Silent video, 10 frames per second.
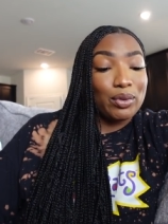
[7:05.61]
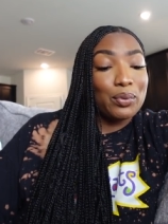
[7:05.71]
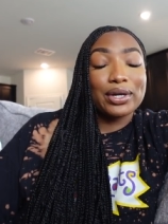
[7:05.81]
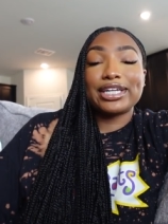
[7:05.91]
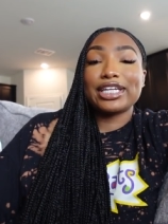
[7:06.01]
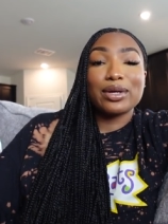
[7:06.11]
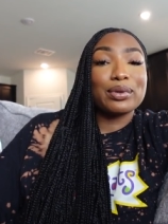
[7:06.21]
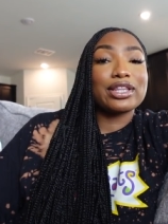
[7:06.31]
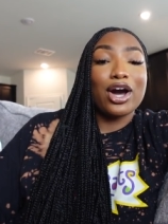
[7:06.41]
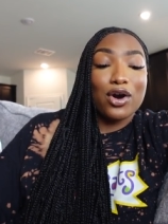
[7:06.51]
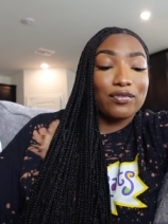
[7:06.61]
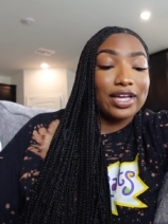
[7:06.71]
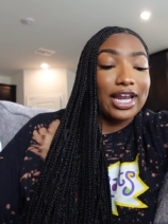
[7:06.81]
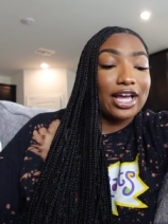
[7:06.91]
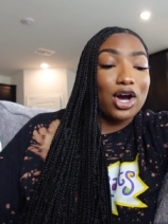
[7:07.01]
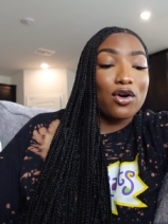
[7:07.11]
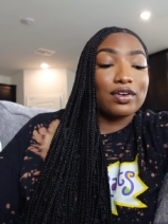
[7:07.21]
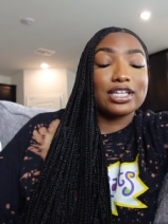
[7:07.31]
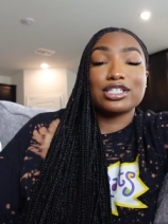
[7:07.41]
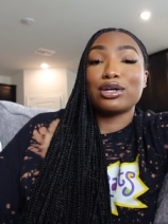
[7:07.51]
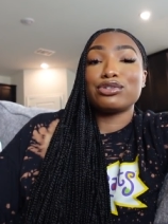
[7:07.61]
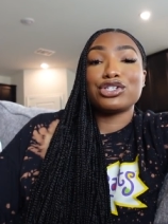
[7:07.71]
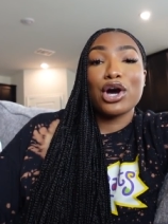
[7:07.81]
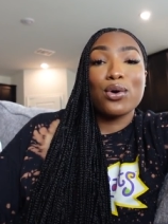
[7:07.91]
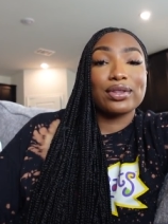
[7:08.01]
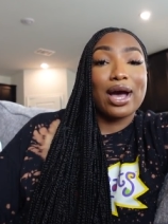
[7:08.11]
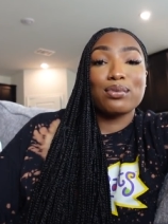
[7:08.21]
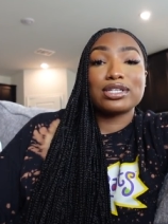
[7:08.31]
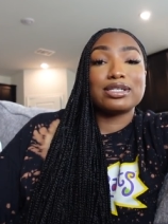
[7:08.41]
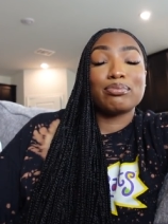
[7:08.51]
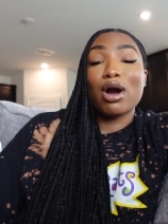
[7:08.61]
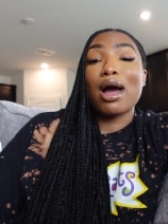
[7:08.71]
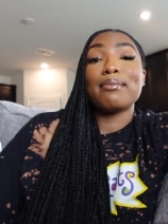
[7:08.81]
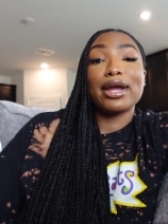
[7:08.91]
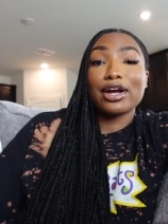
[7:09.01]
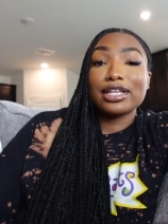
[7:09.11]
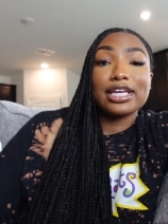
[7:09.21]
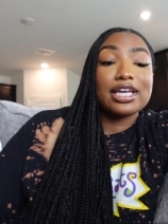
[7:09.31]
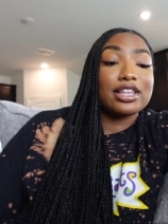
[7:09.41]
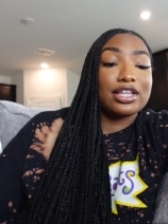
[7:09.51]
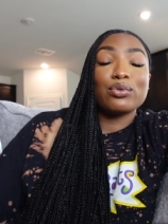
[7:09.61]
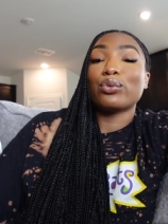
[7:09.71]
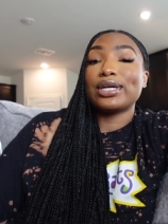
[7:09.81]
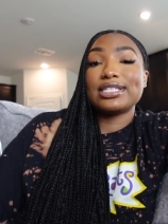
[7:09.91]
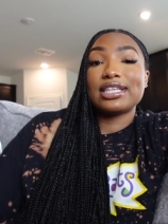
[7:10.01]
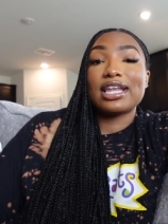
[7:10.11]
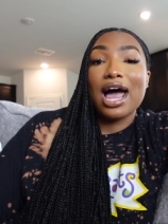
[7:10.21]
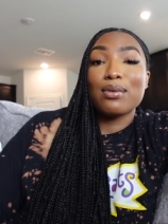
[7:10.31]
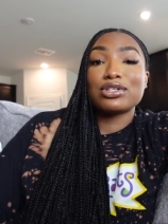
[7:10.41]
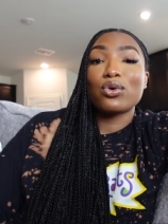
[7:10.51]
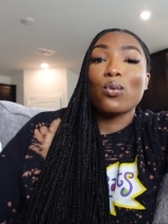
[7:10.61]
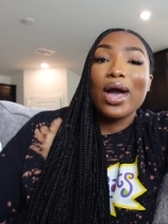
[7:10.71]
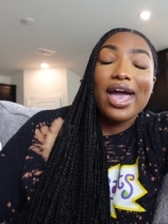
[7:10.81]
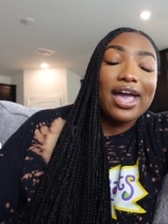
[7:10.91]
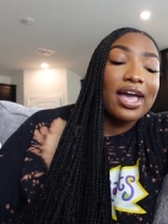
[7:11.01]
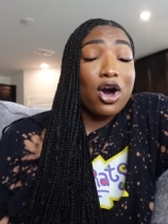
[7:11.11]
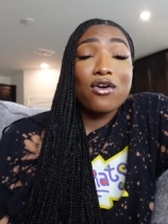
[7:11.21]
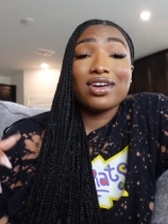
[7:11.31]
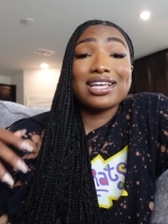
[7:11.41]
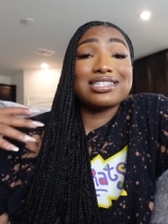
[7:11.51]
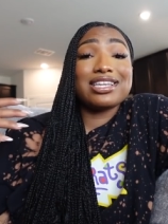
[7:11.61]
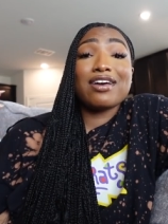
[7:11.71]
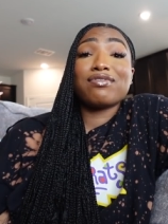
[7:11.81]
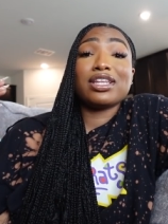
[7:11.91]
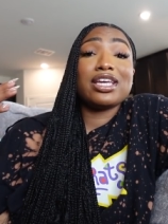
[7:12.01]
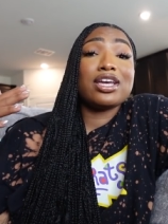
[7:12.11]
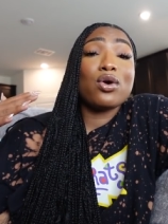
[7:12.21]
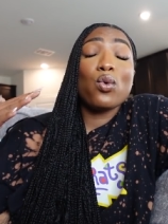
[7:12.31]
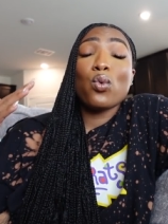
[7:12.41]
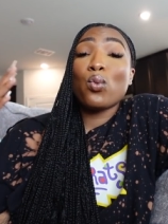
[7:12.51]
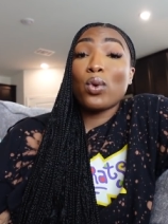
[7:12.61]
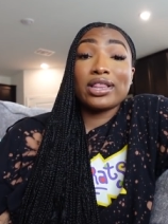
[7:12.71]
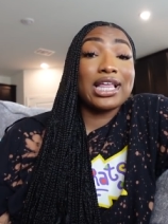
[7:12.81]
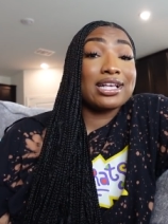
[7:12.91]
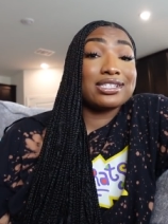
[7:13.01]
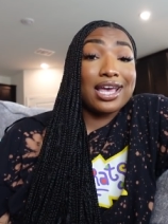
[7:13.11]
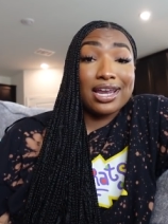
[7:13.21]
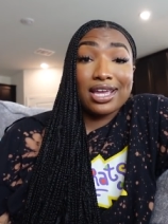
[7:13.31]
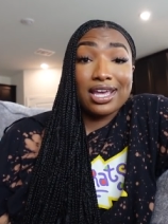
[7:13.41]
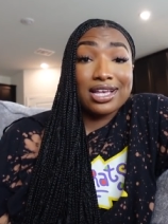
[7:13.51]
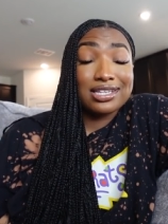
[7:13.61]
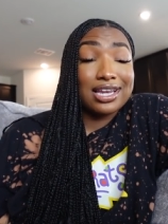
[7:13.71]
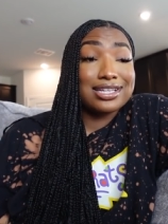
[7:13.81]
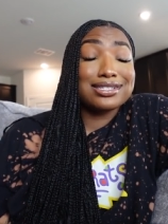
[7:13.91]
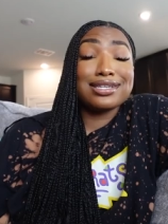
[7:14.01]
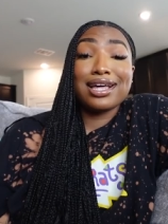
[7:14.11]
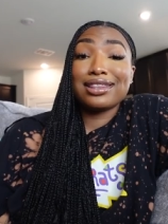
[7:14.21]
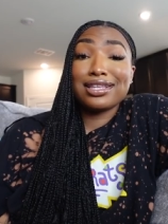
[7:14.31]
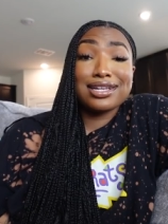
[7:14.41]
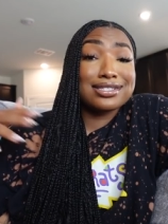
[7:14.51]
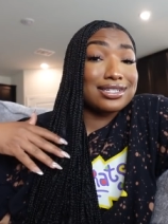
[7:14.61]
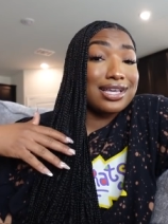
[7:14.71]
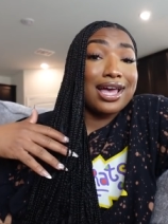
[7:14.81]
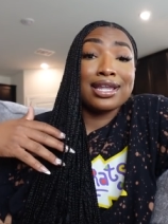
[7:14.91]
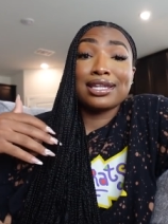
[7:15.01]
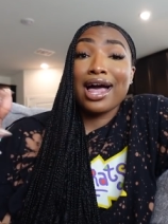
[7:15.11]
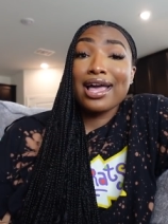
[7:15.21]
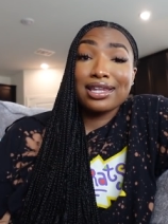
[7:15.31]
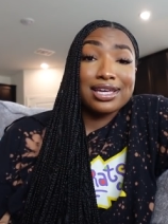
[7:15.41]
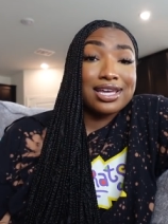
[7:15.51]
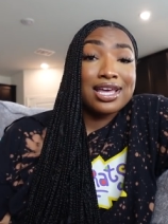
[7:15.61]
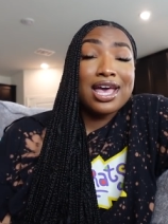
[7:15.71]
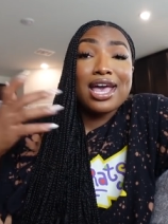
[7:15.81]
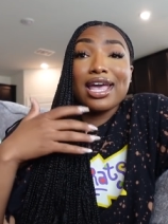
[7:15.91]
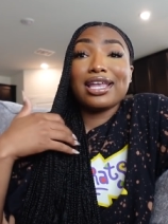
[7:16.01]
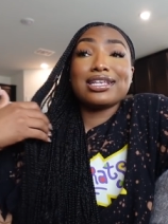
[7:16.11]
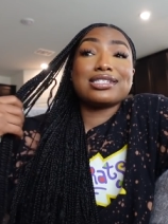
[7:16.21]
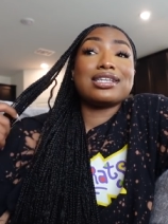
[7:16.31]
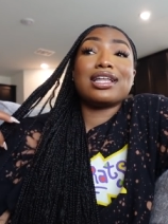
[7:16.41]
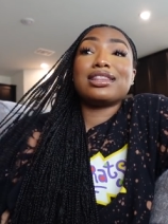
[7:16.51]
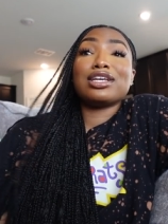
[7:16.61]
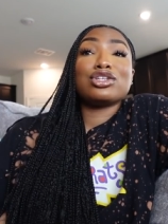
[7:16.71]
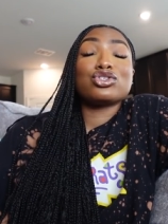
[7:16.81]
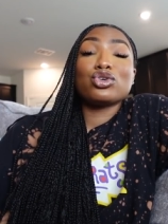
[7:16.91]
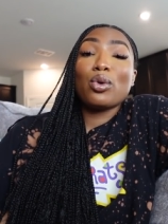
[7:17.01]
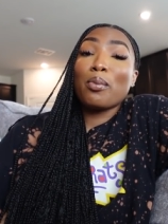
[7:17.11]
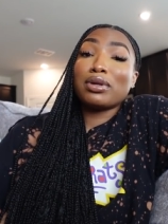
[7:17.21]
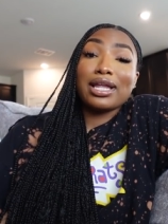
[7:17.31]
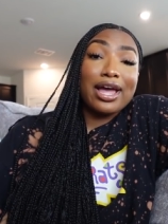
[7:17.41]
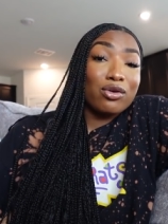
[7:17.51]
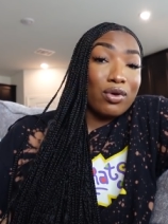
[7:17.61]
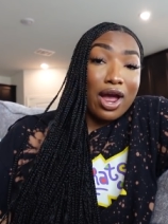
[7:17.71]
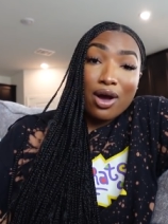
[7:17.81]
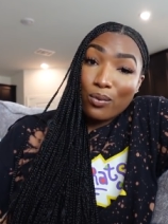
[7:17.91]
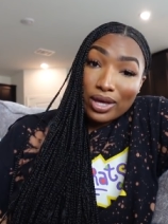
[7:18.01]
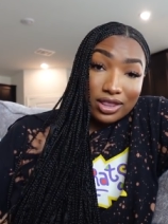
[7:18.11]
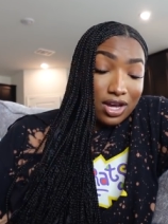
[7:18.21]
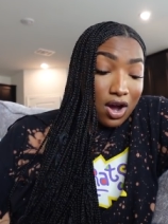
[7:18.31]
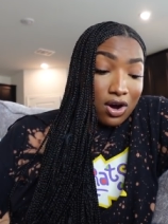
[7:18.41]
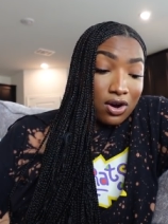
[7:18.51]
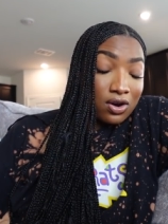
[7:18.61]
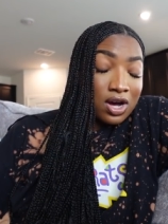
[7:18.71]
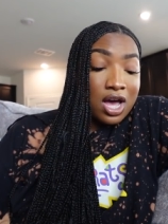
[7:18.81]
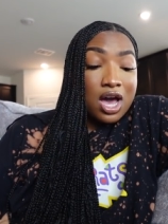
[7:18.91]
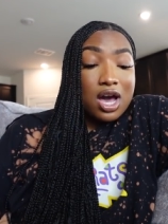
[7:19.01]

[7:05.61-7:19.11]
We were dealing with COVID, and COVID is no joke. That was primarily the reason that I was away. COVID is definitely what they say it is. It is nothing to take lightly. It is nothing to play around with, y'all.